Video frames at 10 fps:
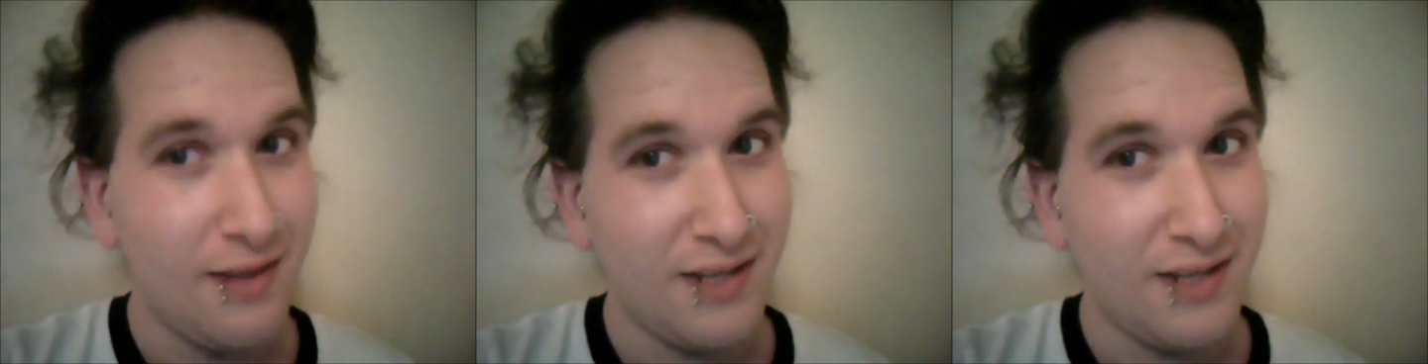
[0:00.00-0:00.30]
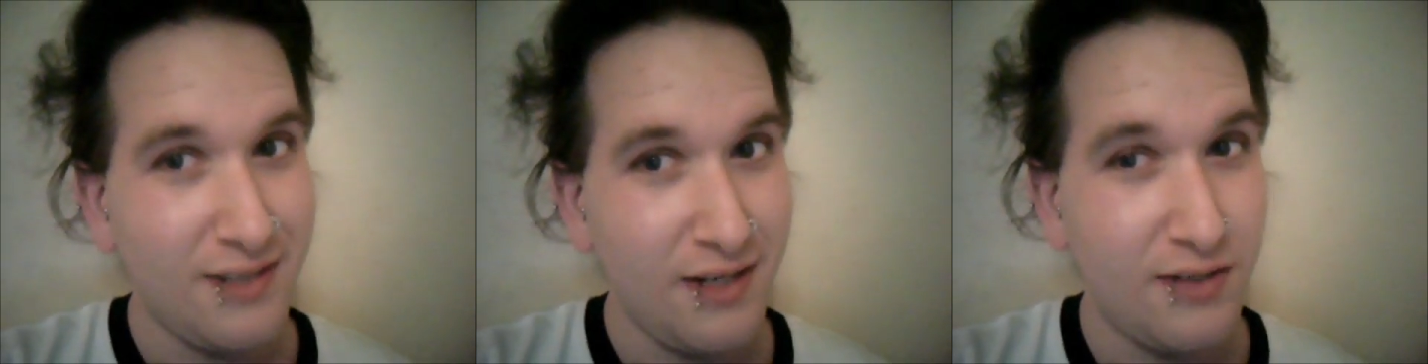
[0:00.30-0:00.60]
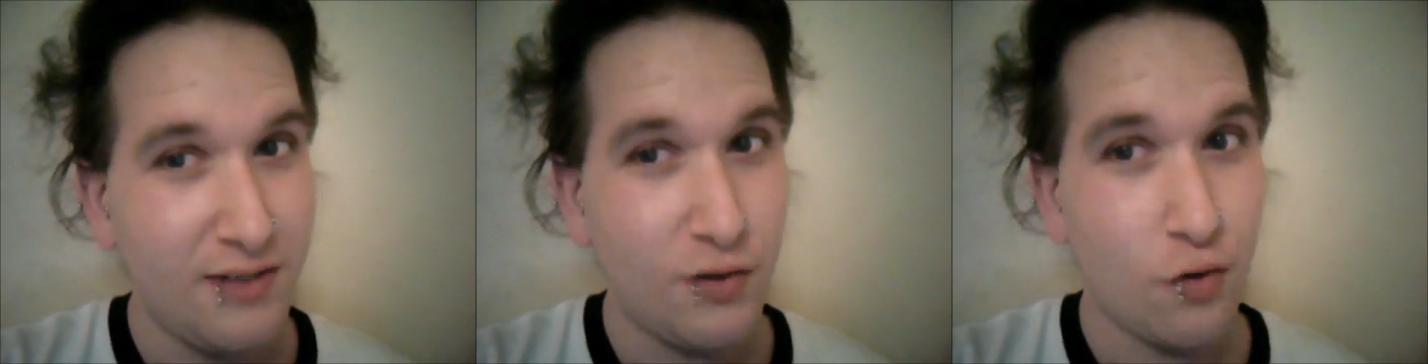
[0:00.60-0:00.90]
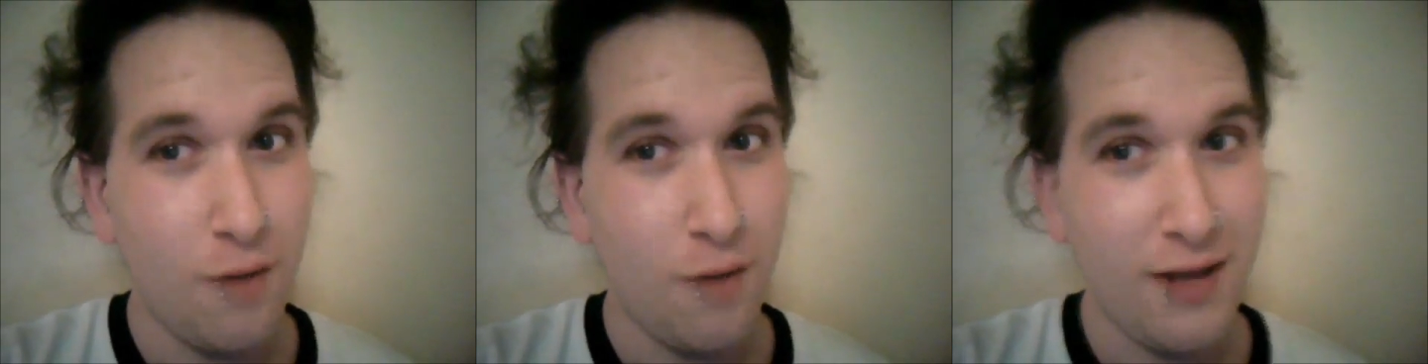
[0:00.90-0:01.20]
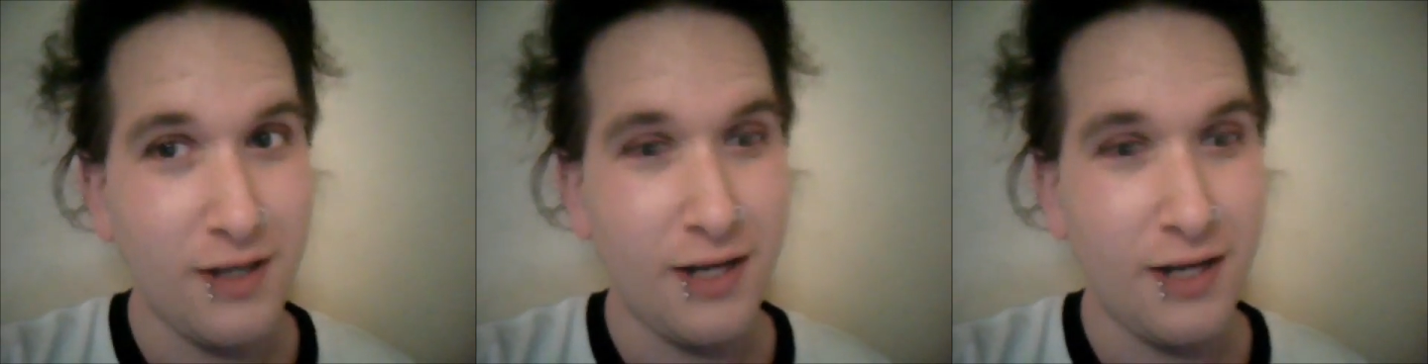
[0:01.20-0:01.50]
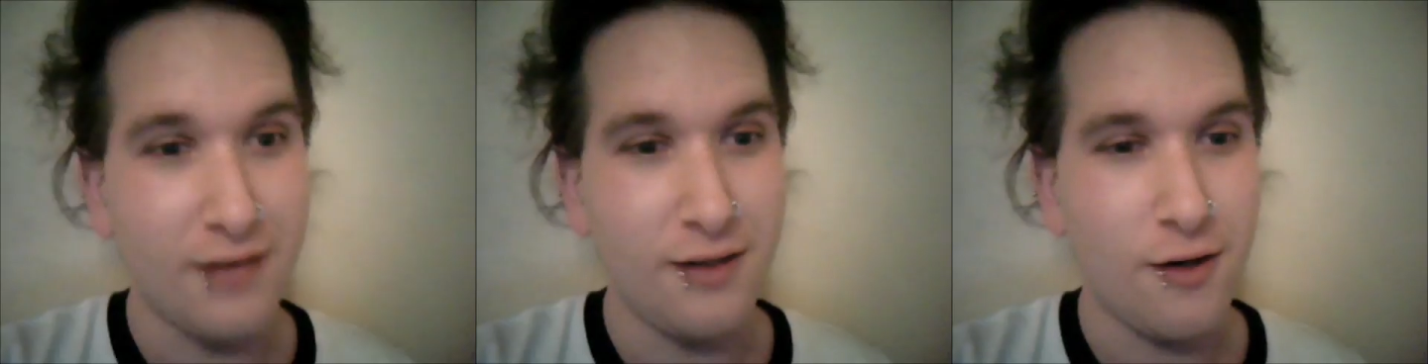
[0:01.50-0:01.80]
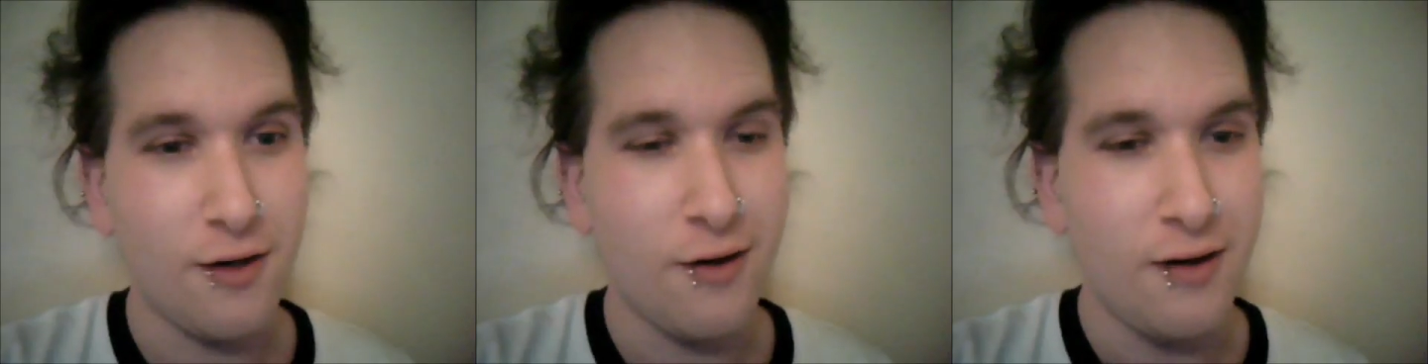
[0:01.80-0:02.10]
That's a nice straw man you got
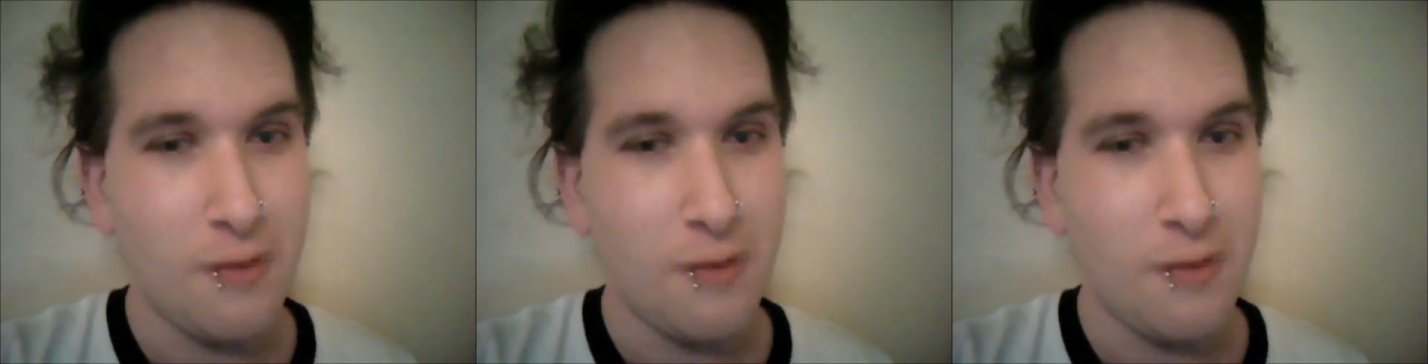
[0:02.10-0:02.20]
there.